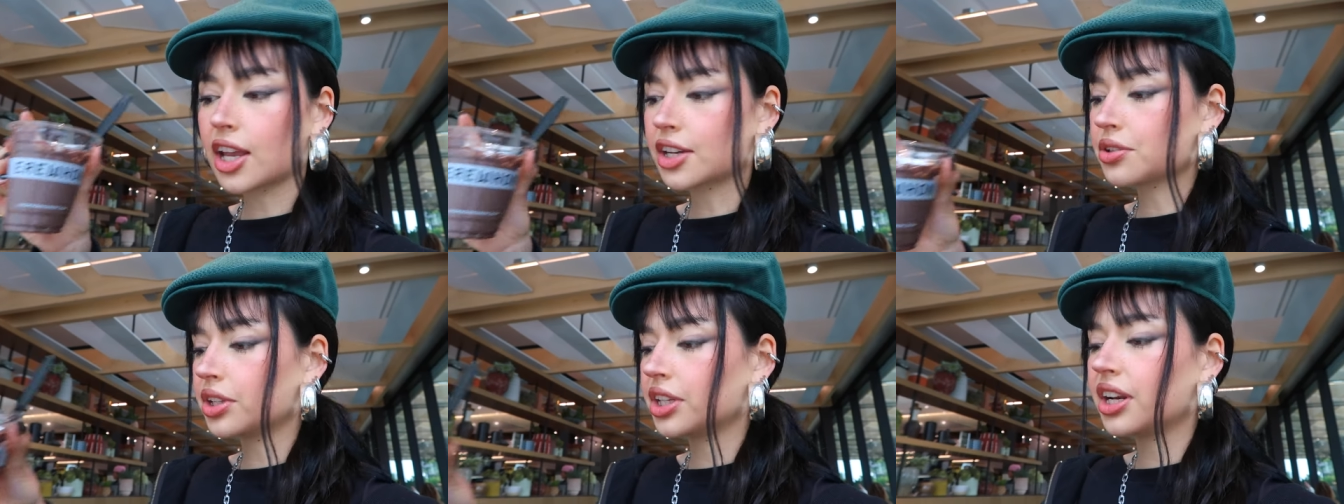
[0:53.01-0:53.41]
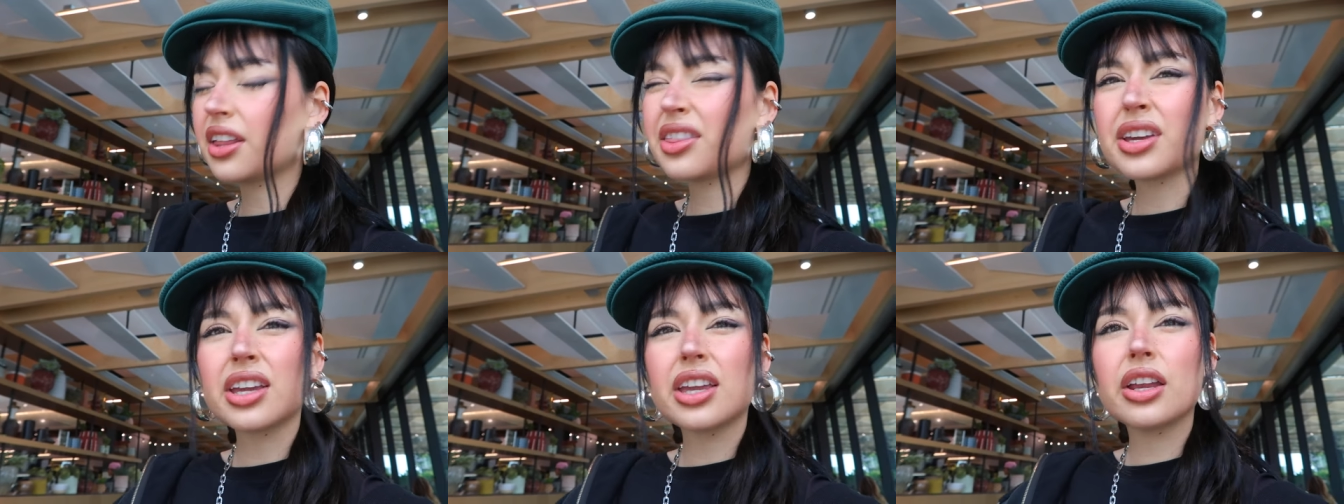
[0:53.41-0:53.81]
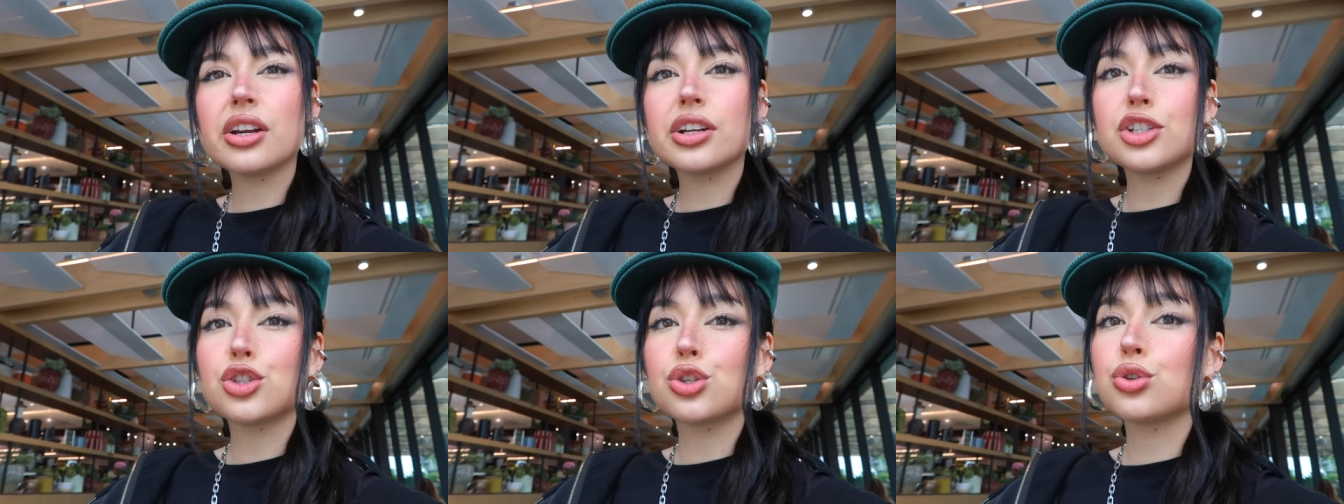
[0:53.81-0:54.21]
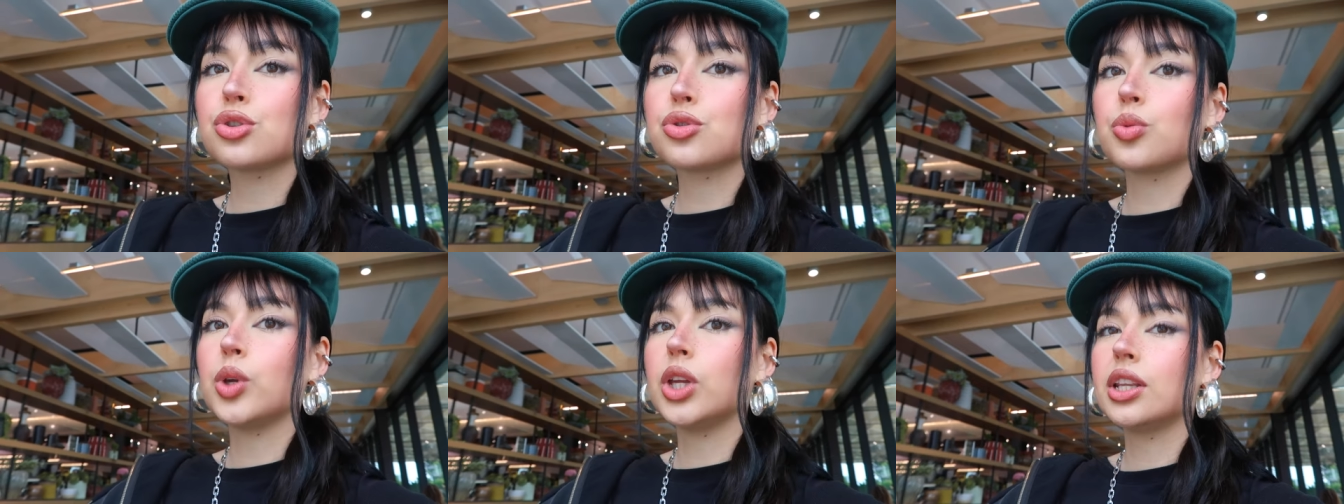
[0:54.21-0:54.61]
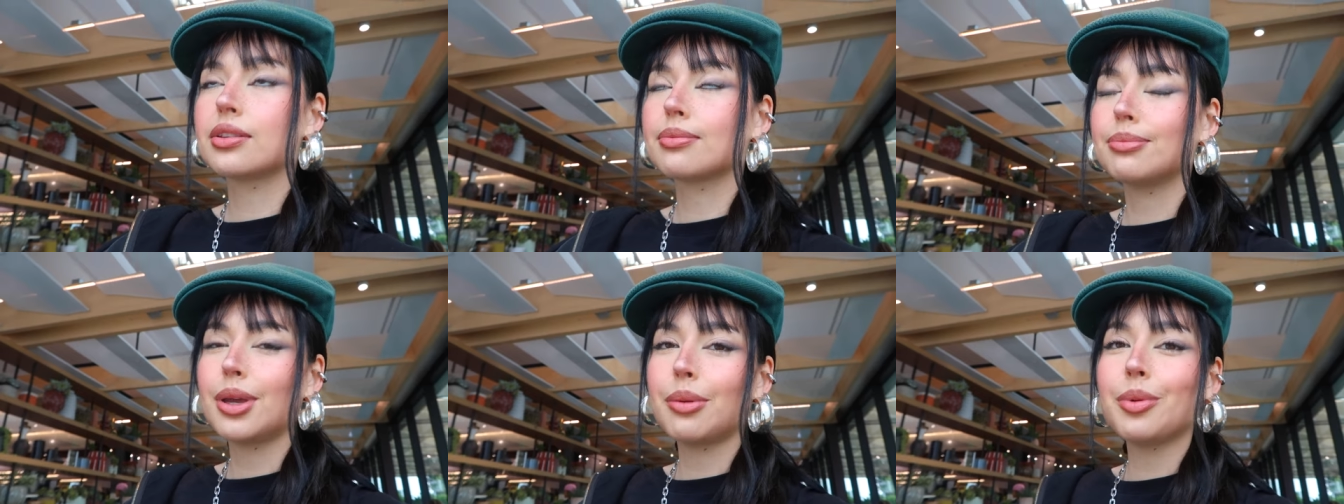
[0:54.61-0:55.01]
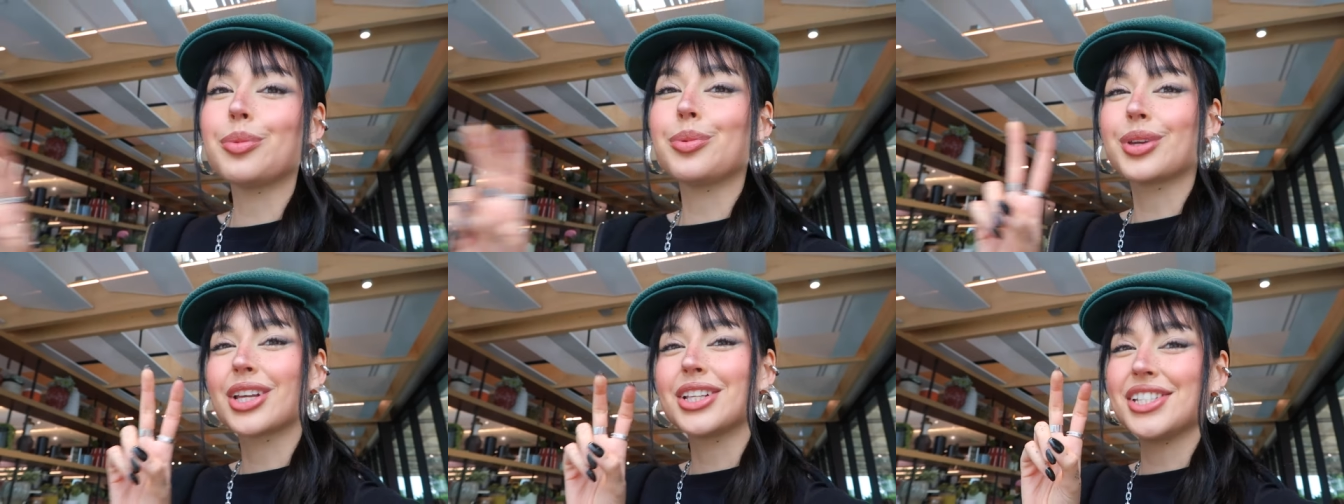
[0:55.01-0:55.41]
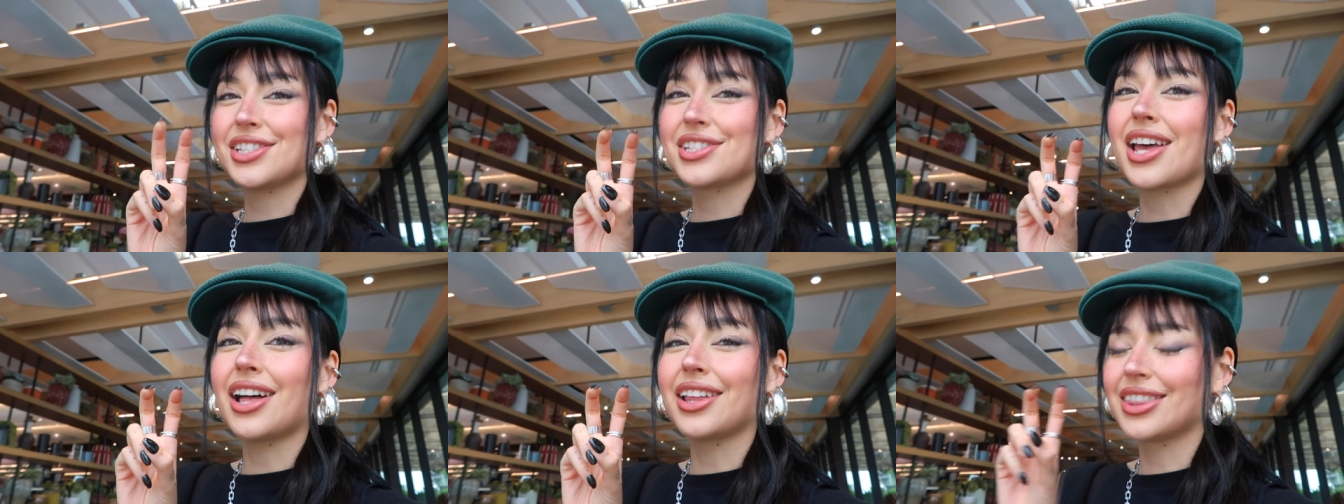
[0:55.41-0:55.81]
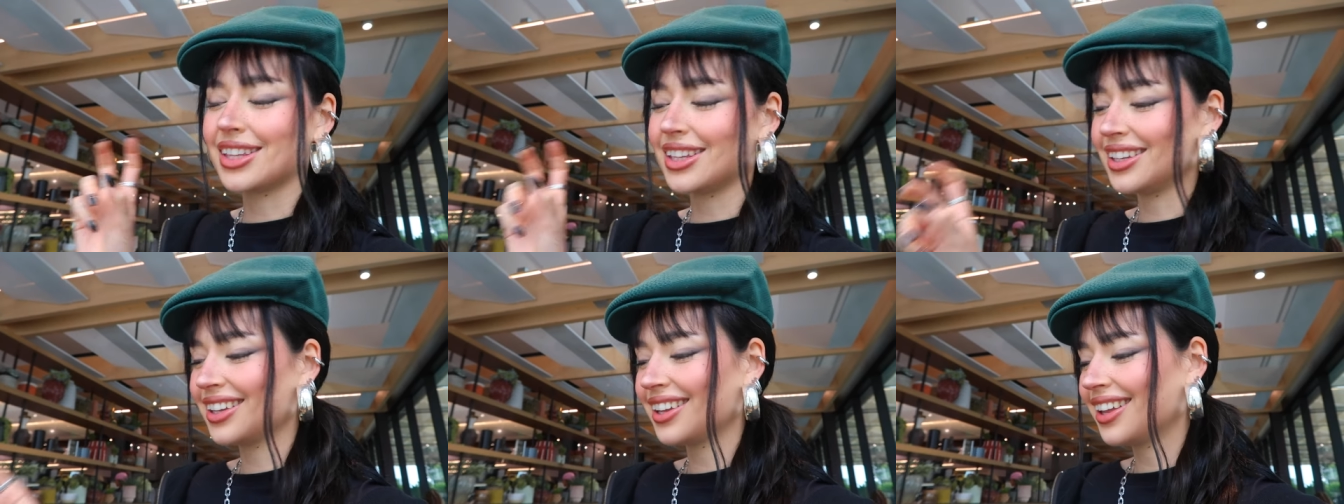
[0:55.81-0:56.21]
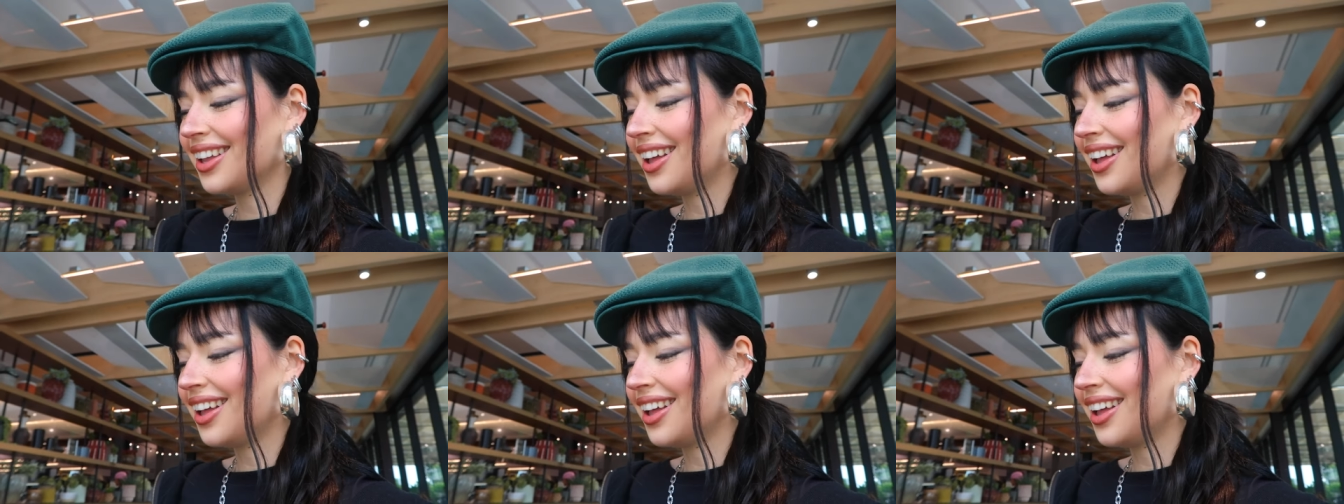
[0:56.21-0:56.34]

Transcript: Actually, nothing here is too sweet, maybe because it's healthy.